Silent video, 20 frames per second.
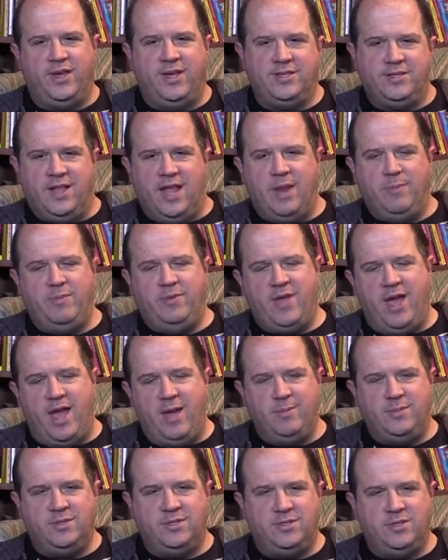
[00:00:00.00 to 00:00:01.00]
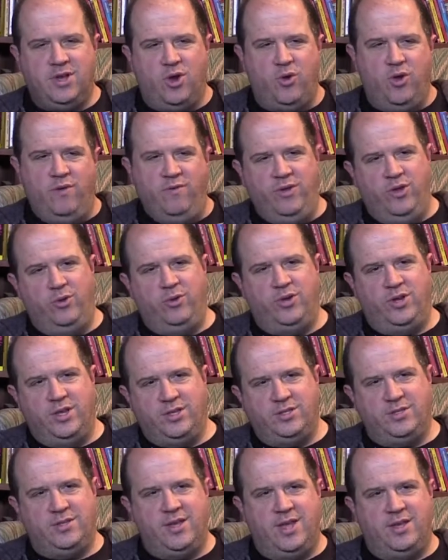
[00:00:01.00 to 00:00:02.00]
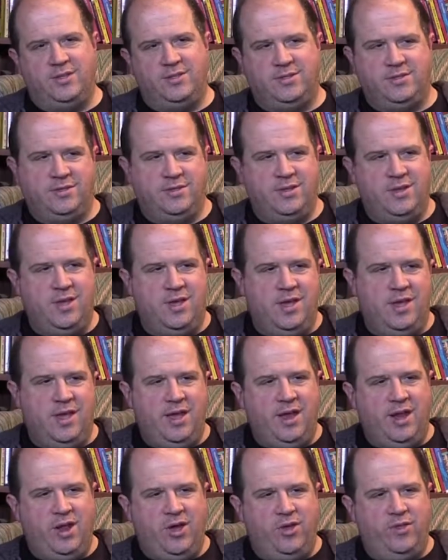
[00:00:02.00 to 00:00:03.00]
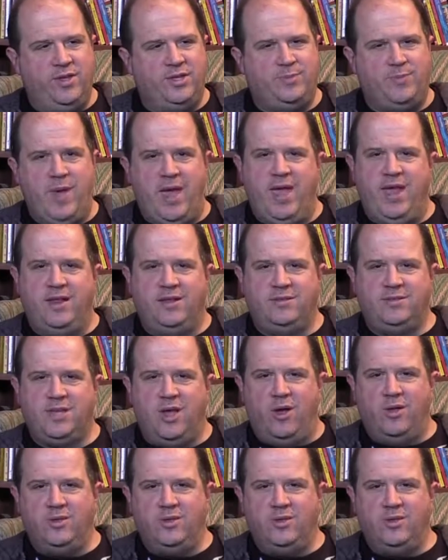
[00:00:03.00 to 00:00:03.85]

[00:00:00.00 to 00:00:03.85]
Because a lot of times a review just says, this band